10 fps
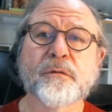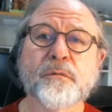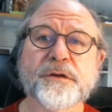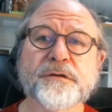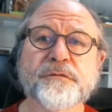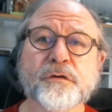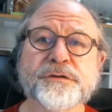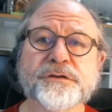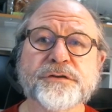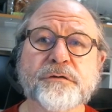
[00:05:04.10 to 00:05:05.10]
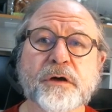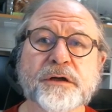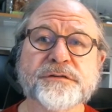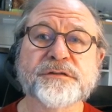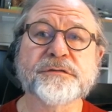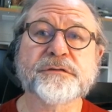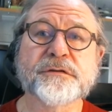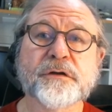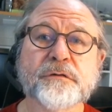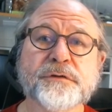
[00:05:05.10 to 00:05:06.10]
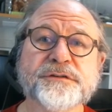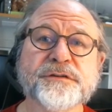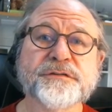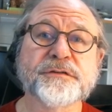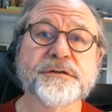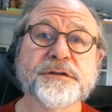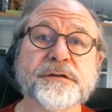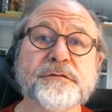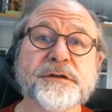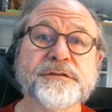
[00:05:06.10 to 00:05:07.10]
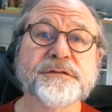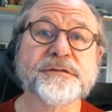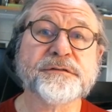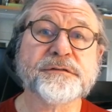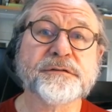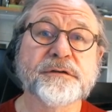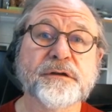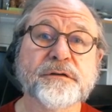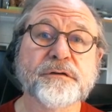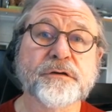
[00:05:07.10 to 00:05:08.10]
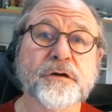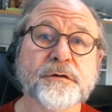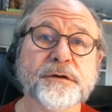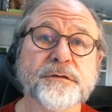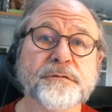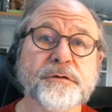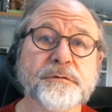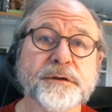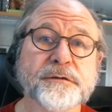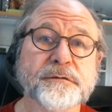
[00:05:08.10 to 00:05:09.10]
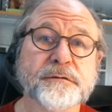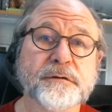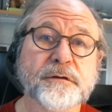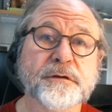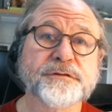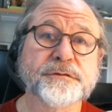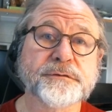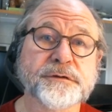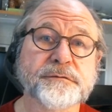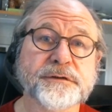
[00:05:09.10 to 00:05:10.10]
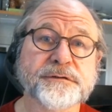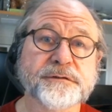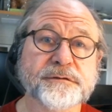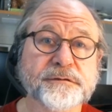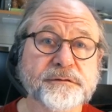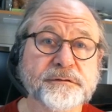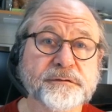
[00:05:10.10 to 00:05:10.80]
when the voltage across a resistor increases, the current through it also increases.